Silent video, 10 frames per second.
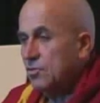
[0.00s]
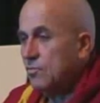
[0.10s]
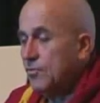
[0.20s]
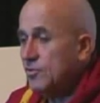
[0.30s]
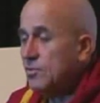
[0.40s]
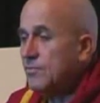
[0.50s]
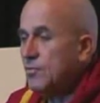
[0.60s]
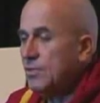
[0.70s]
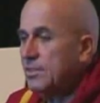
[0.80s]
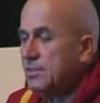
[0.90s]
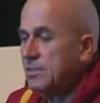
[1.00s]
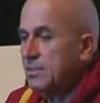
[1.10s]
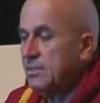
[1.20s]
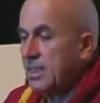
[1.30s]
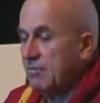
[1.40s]
So first of all, is
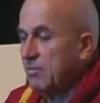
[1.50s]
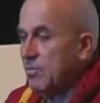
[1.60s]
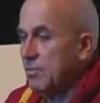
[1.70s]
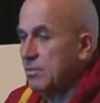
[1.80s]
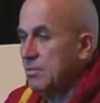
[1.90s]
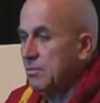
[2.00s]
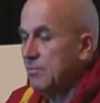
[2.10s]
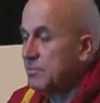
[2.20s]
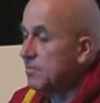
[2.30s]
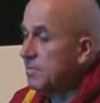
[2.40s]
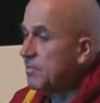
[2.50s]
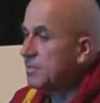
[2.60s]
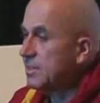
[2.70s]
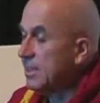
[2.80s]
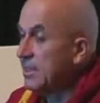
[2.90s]
it desirable? Now some
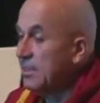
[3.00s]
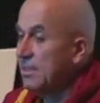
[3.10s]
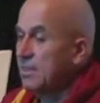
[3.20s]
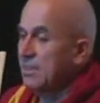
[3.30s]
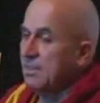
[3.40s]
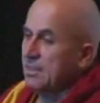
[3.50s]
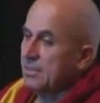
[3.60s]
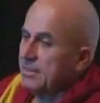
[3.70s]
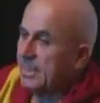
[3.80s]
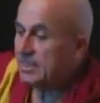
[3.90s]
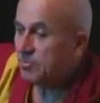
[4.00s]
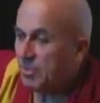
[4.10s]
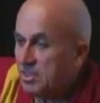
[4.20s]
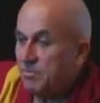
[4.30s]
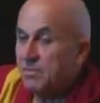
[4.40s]
people say that's
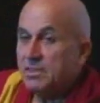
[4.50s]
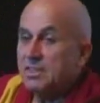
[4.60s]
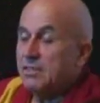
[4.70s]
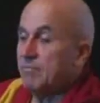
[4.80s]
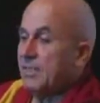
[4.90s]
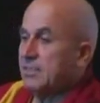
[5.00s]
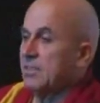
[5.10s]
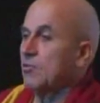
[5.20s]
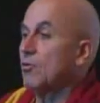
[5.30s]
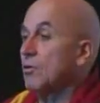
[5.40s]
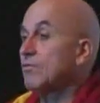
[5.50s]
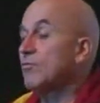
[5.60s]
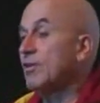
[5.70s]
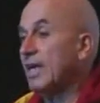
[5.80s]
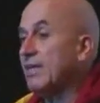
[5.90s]
what makes a
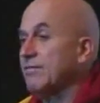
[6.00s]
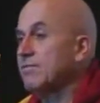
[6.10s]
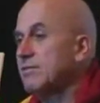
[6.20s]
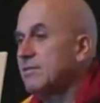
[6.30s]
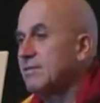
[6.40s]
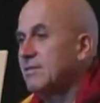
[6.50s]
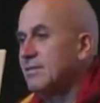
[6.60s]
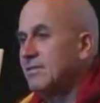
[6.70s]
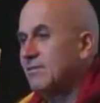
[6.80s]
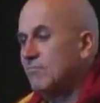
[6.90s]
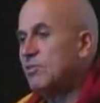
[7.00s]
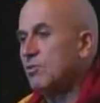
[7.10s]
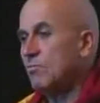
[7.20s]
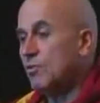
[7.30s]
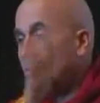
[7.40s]
colorful life. We
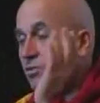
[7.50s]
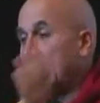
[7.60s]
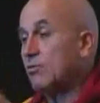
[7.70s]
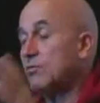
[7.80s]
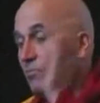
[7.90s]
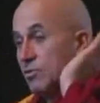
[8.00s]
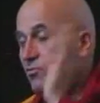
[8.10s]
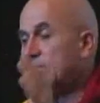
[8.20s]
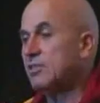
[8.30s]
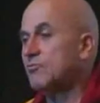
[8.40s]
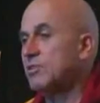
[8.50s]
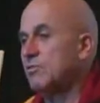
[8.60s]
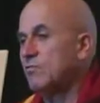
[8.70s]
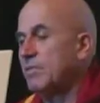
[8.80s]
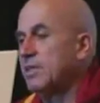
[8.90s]
don't want I don't want to get
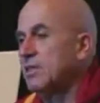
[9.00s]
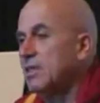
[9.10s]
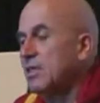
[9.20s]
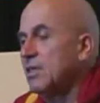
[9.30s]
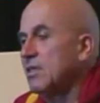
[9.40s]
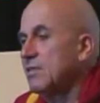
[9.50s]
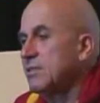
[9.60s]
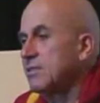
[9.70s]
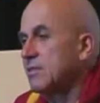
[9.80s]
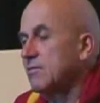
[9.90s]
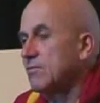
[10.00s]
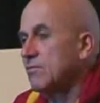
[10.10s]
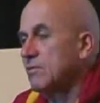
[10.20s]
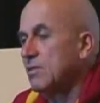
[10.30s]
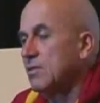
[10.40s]
rid of my you
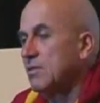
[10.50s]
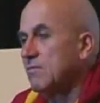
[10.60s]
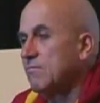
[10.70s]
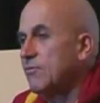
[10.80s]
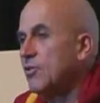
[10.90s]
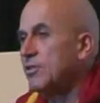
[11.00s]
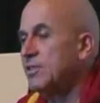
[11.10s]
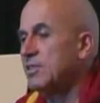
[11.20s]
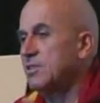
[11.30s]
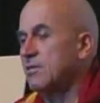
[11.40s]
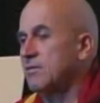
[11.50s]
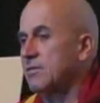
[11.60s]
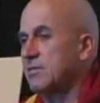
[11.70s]
know, very this